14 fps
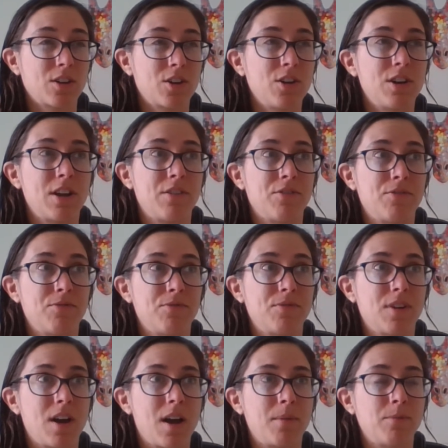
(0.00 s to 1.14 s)
could have
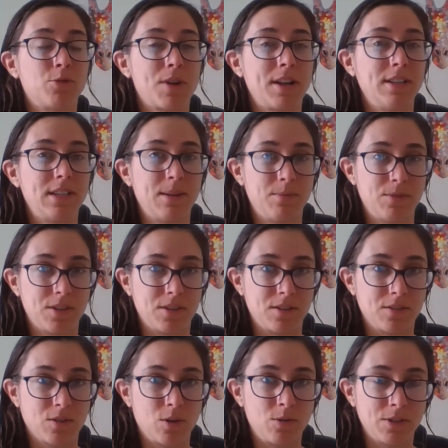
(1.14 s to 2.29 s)
um, trained him
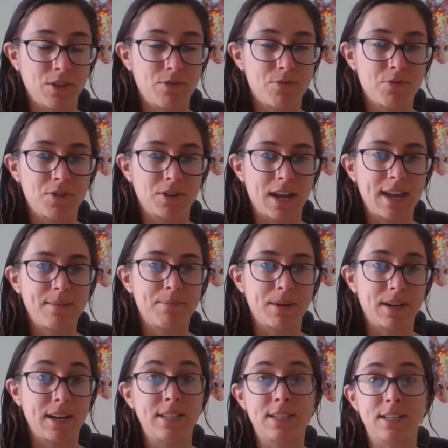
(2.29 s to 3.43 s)
to hold it through the night,
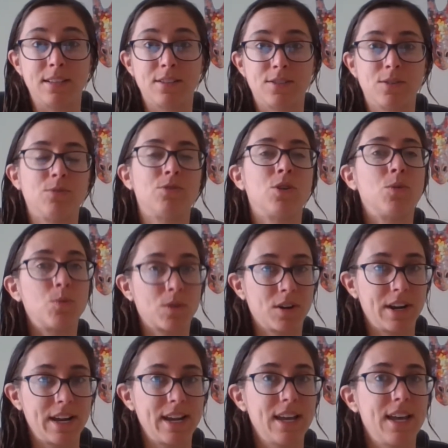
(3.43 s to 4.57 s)
but I didn't. So don't
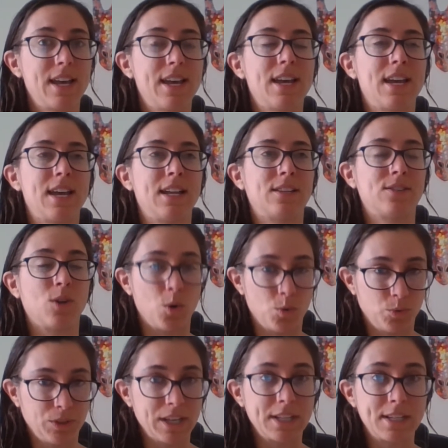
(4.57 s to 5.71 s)
worry, it's
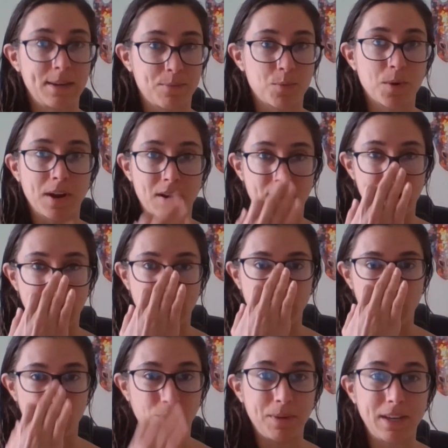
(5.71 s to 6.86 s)
only temporary,
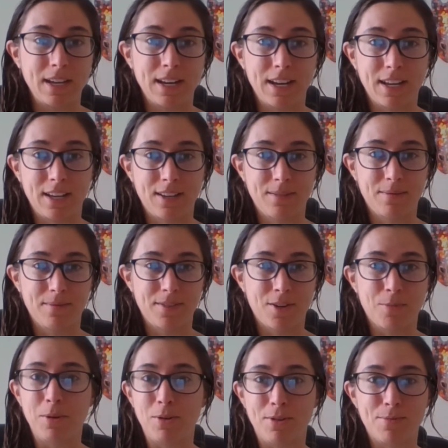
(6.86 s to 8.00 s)
and you will be getting
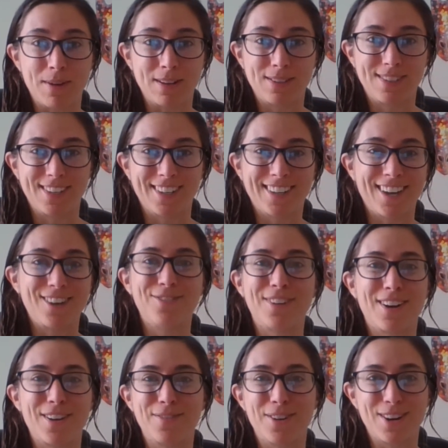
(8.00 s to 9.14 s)
your beauty rest again
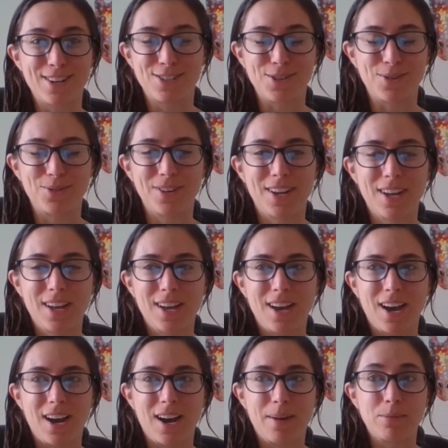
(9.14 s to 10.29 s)
very very soon.
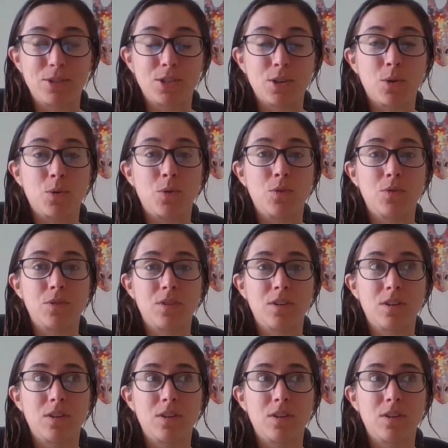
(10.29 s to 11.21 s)
Um, so